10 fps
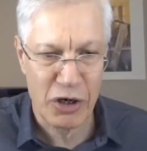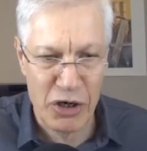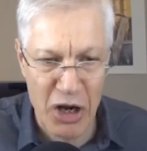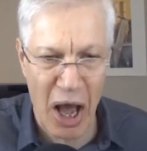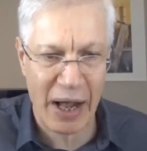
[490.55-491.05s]

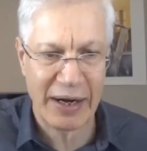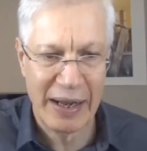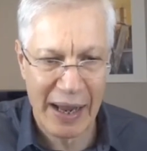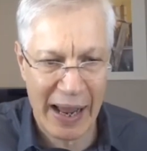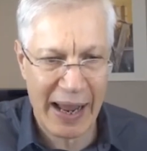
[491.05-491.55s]
Not
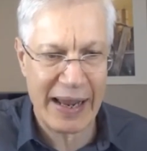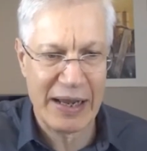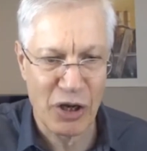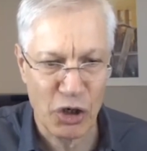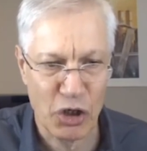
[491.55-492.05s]

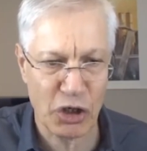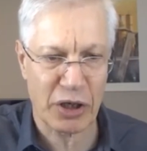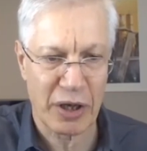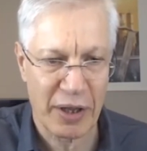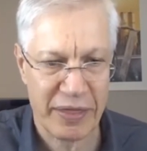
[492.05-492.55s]
a
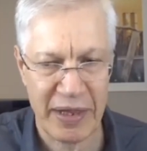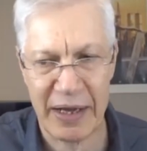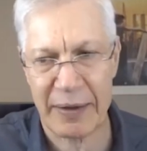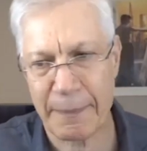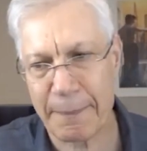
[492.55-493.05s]
good thing.